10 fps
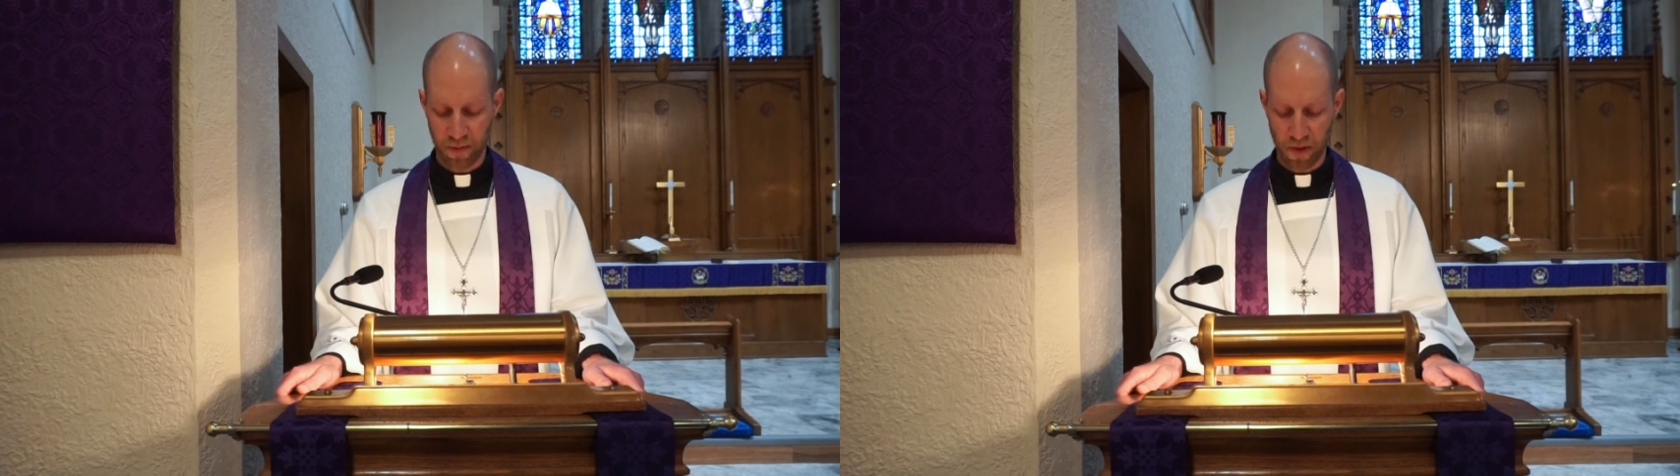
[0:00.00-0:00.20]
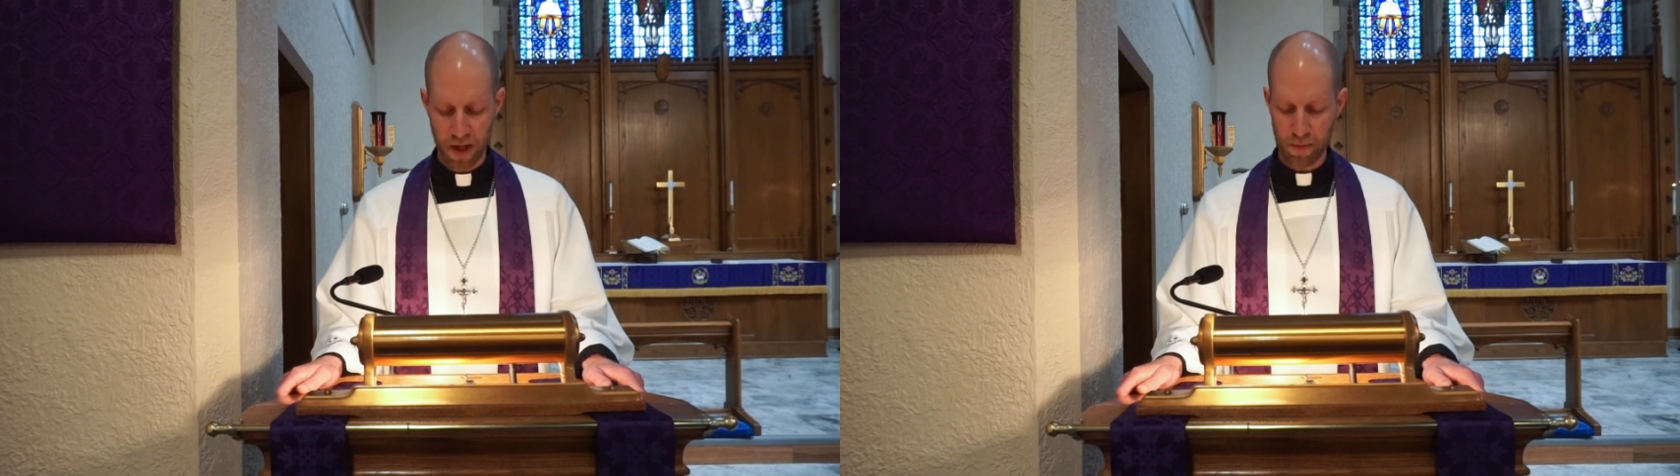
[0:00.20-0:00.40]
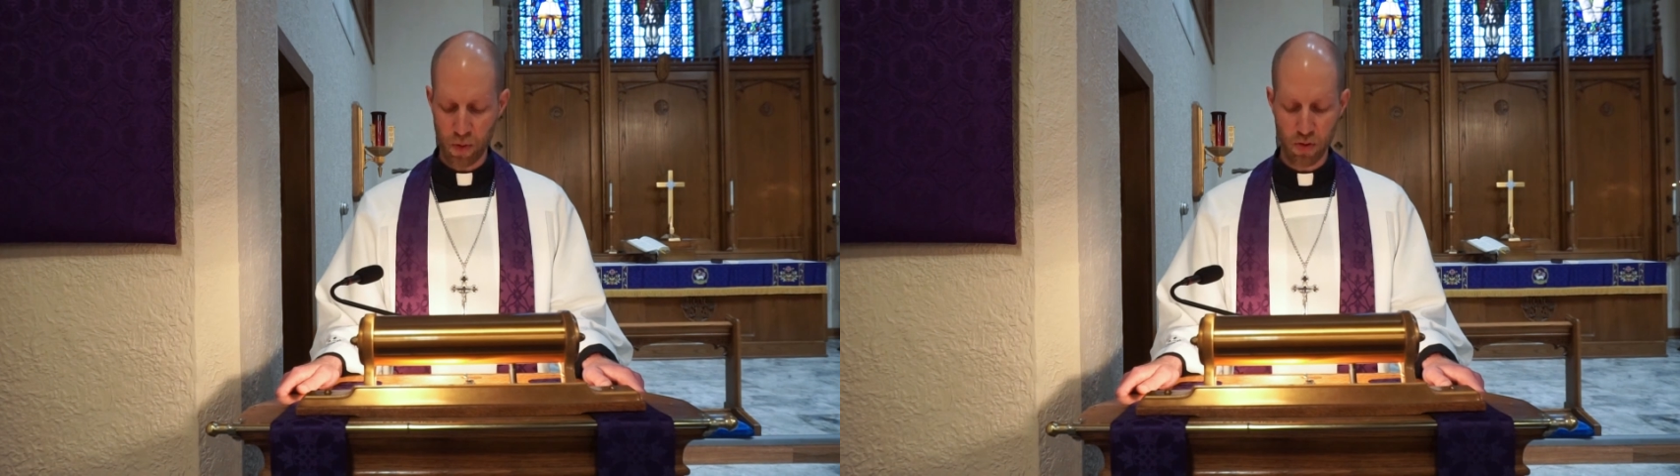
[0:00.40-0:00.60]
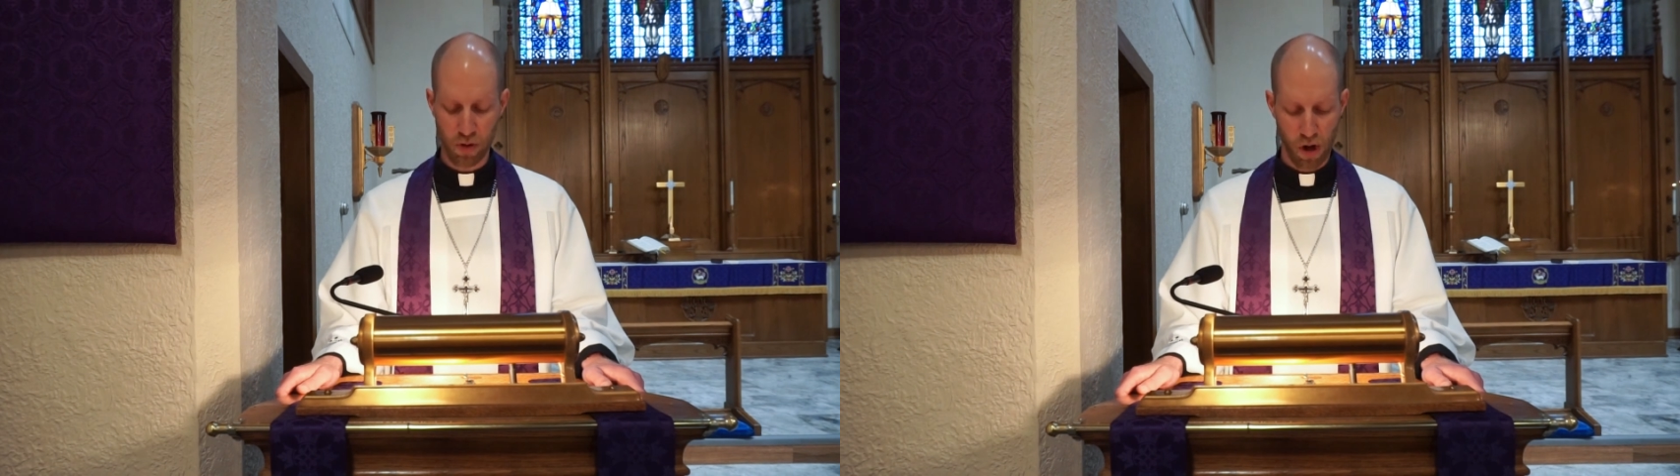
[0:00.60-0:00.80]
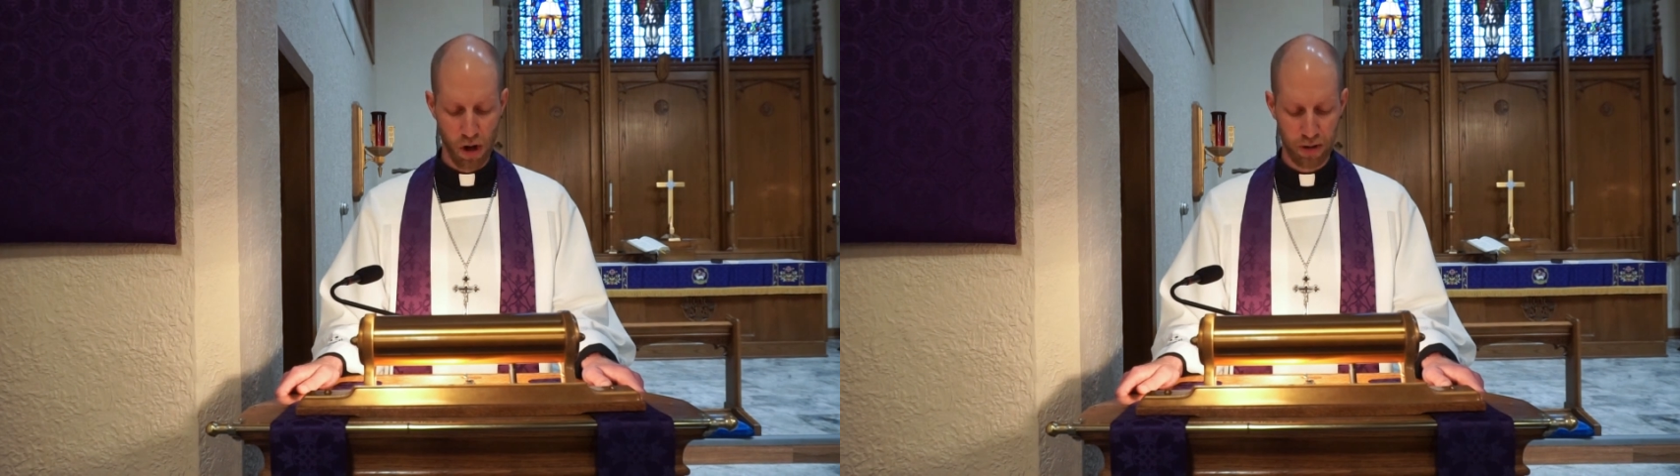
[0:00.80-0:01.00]
of him
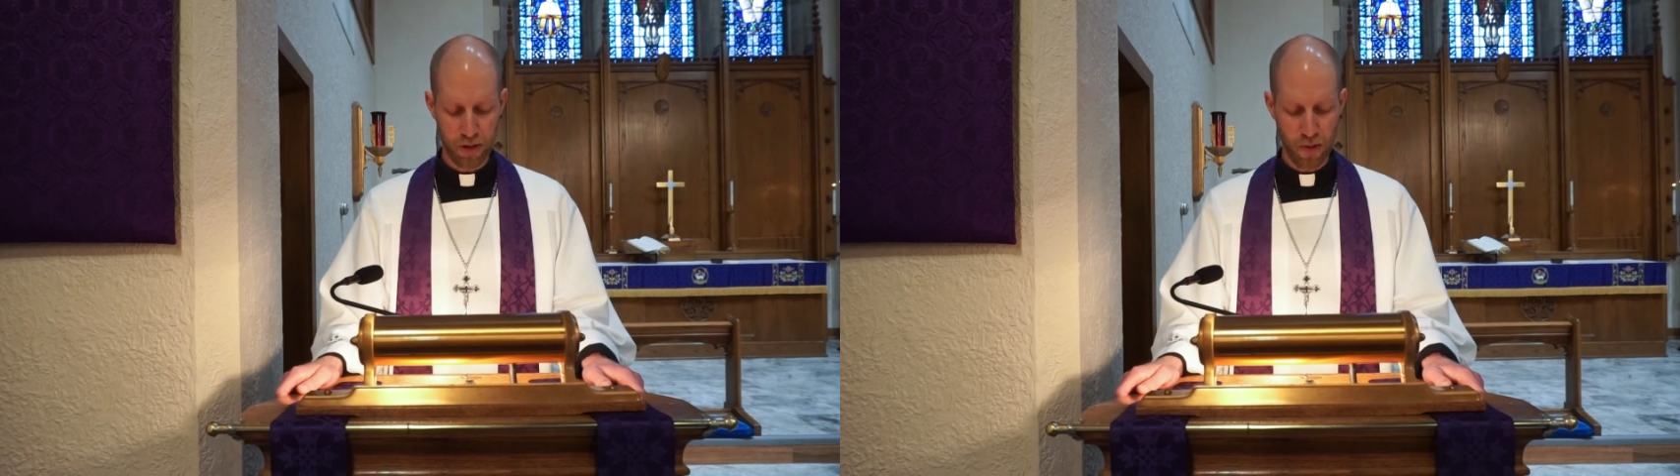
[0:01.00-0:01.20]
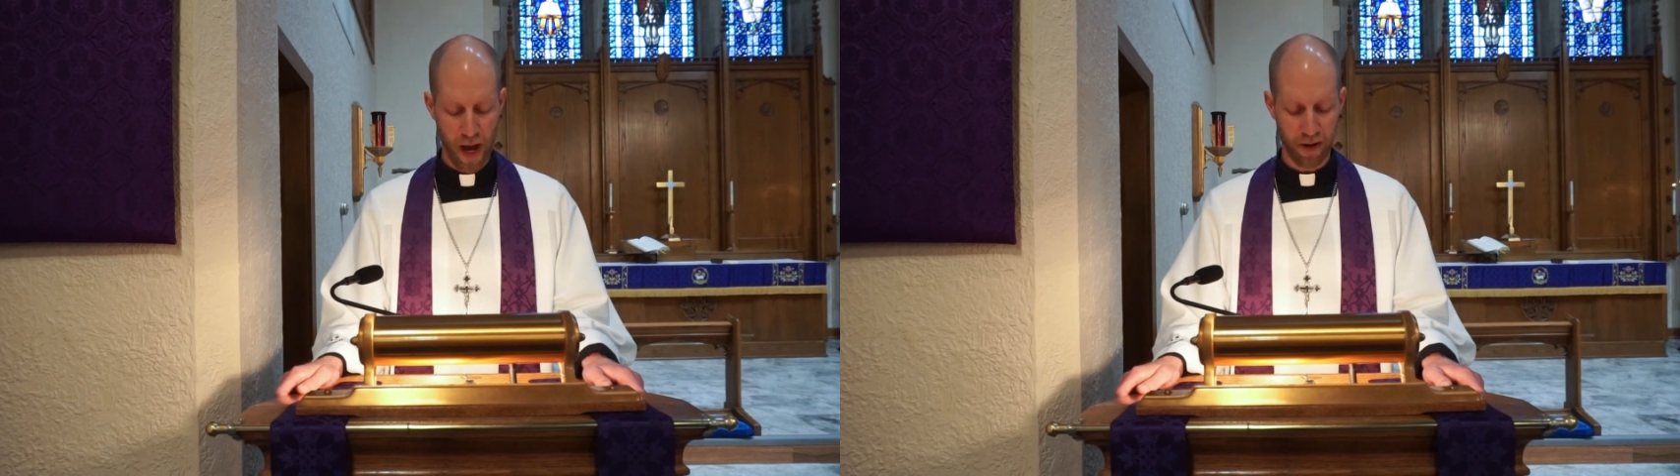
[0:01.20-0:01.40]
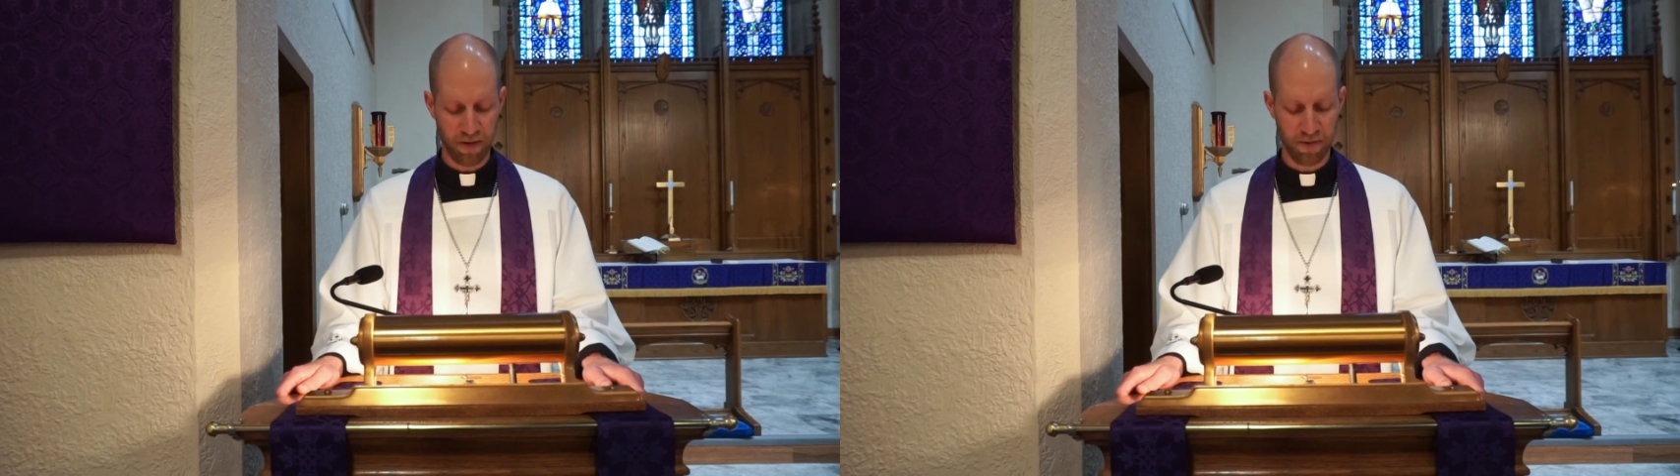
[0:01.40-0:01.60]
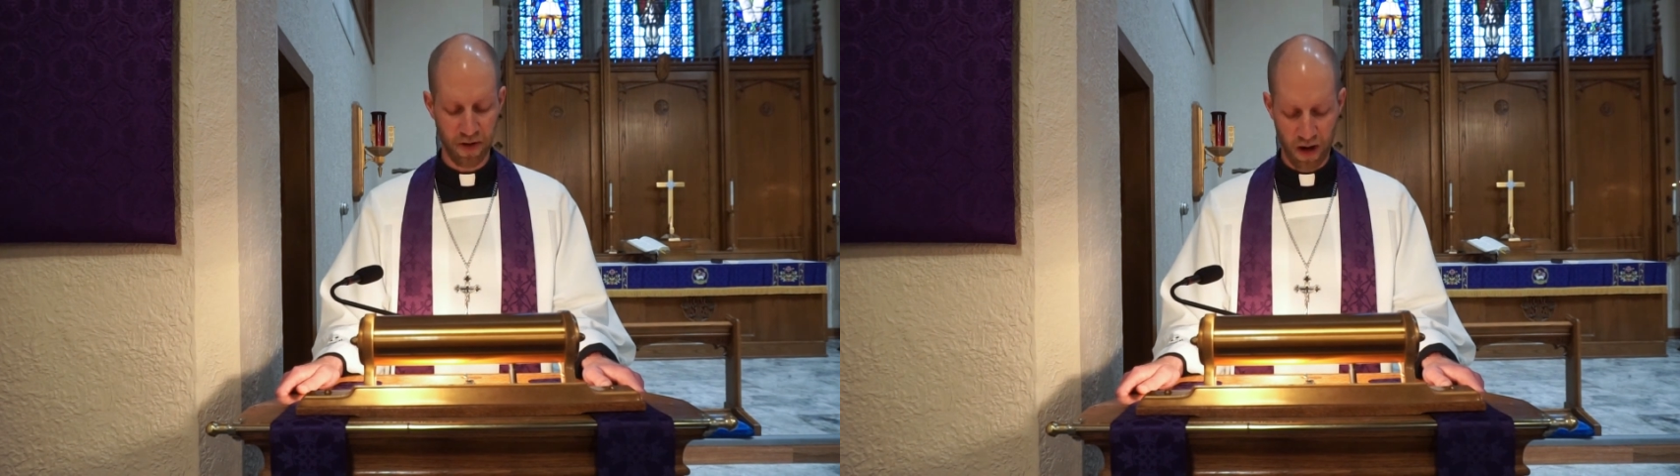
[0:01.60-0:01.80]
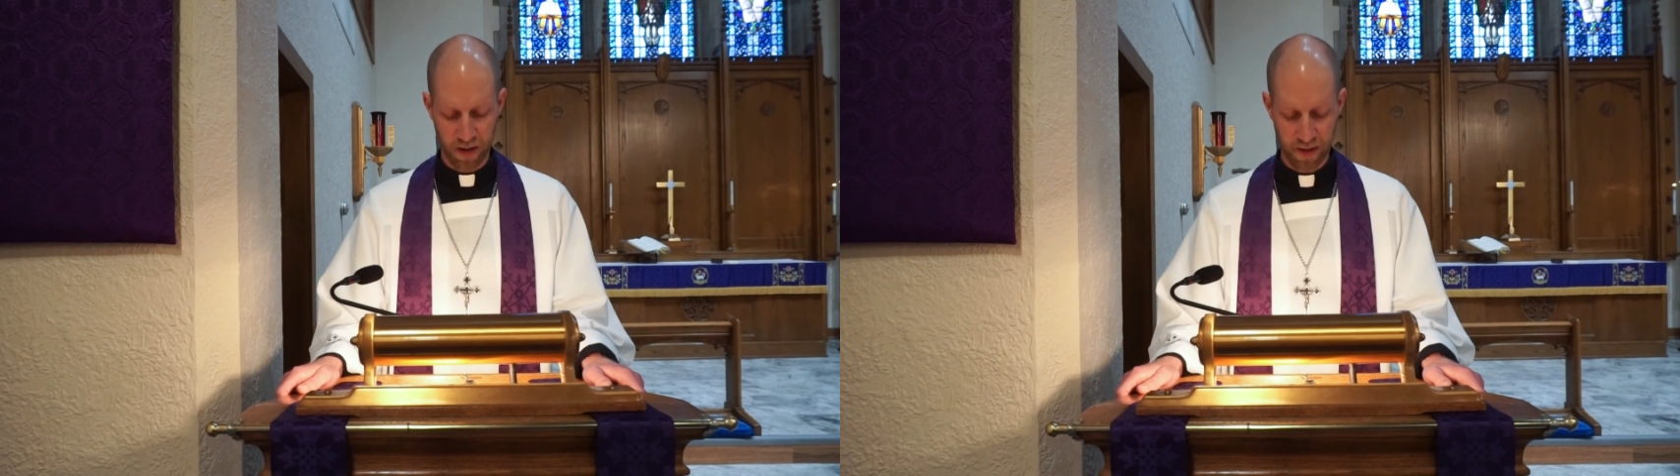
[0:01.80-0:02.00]
who called you out of
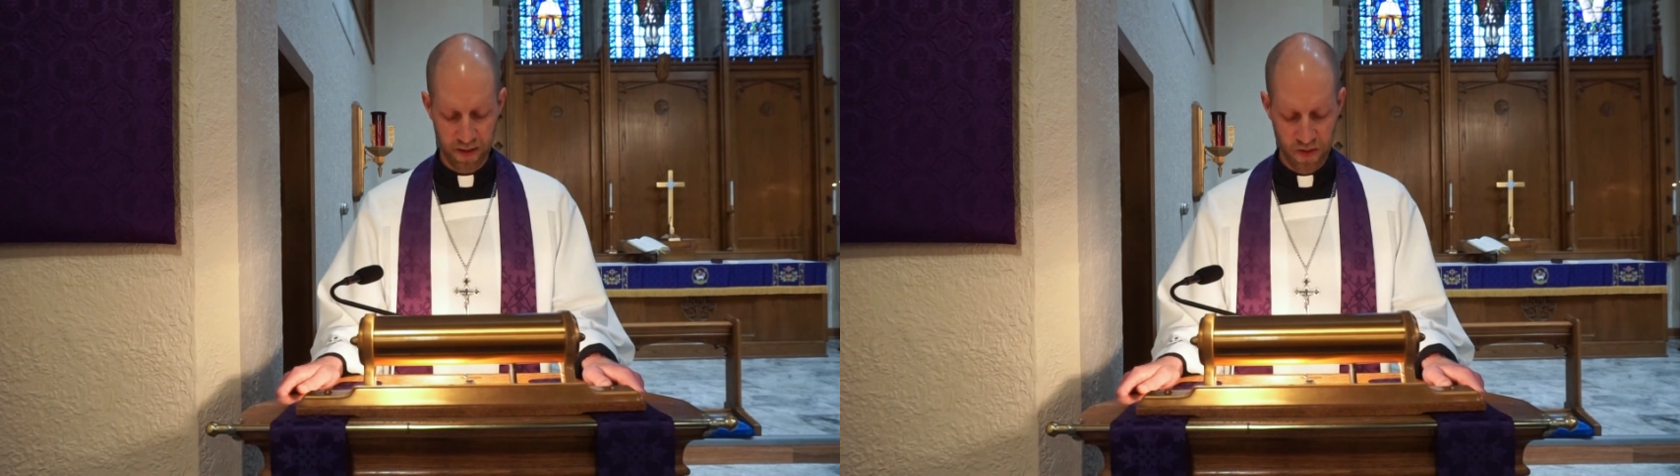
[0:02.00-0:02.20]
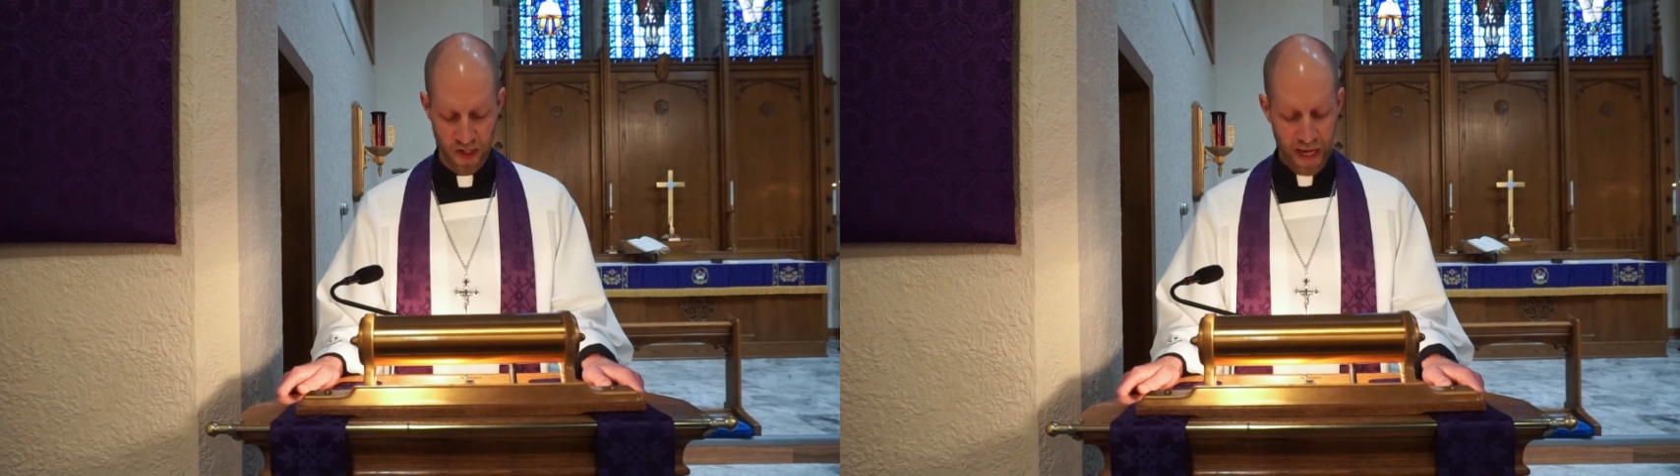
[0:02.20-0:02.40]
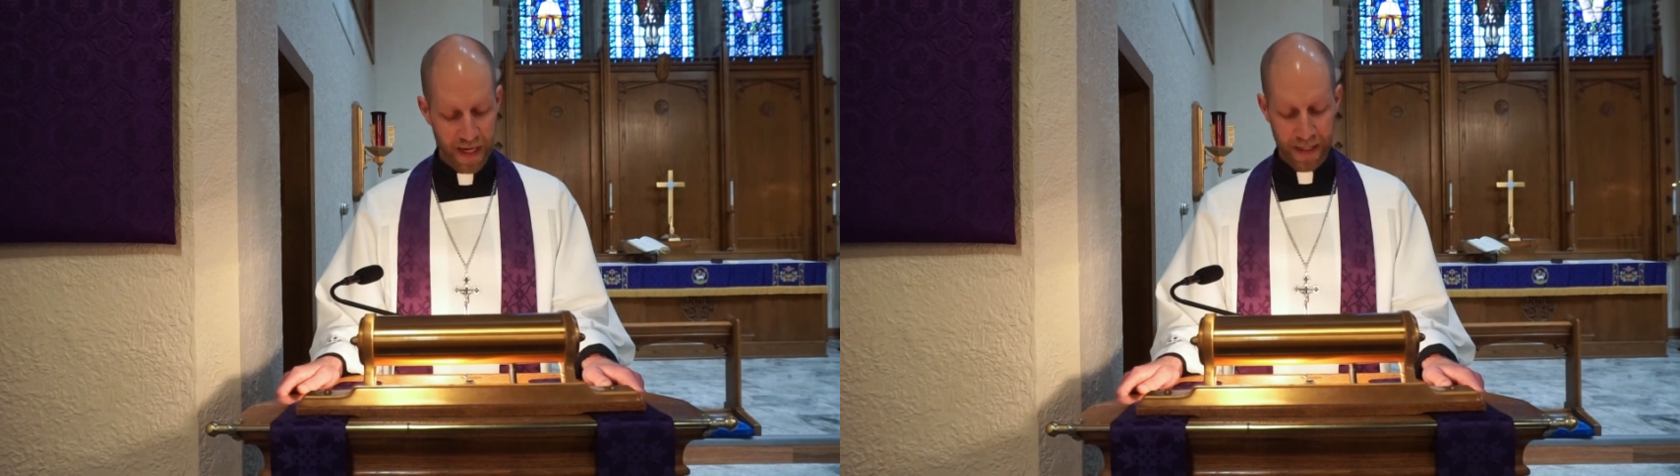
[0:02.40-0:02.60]
darkness